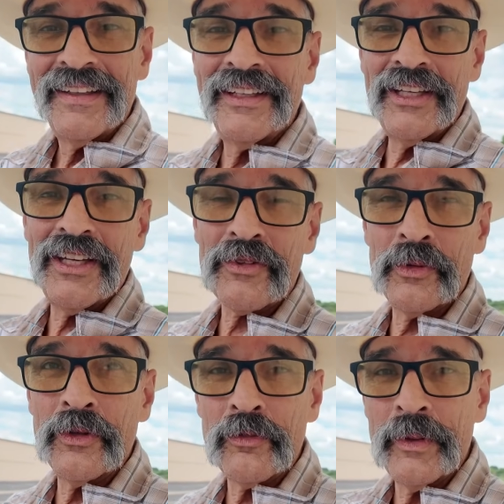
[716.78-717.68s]
this
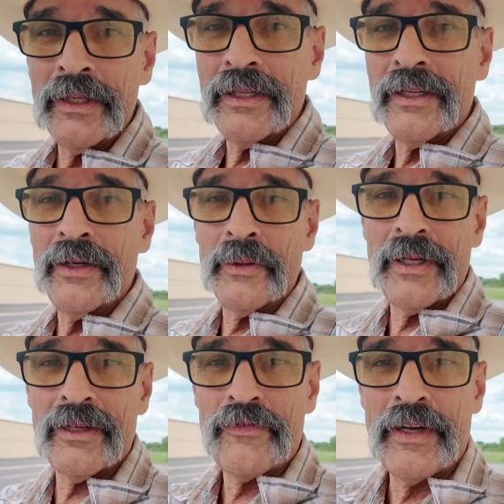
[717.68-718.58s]
one's been in the
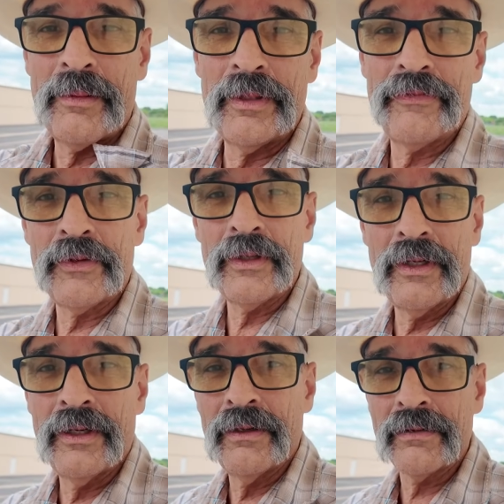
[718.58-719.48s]
no-guess family for a
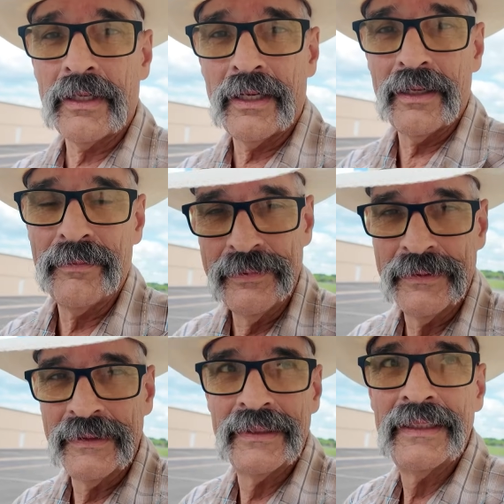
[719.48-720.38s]
long time.
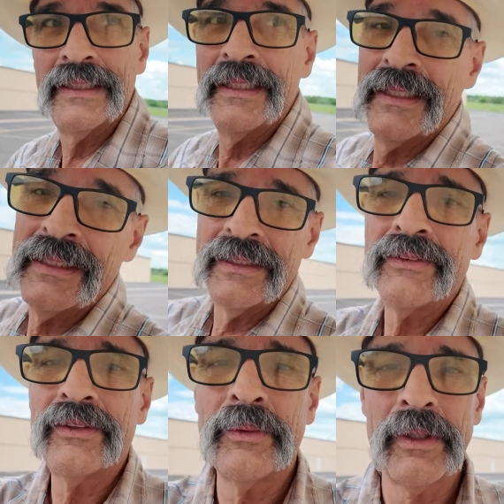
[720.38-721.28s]

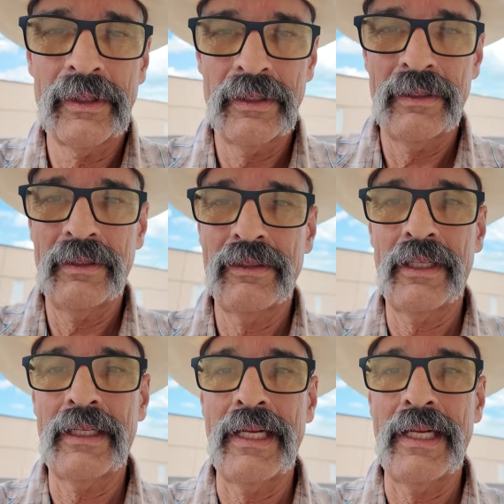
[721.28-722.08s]
So we're gonna check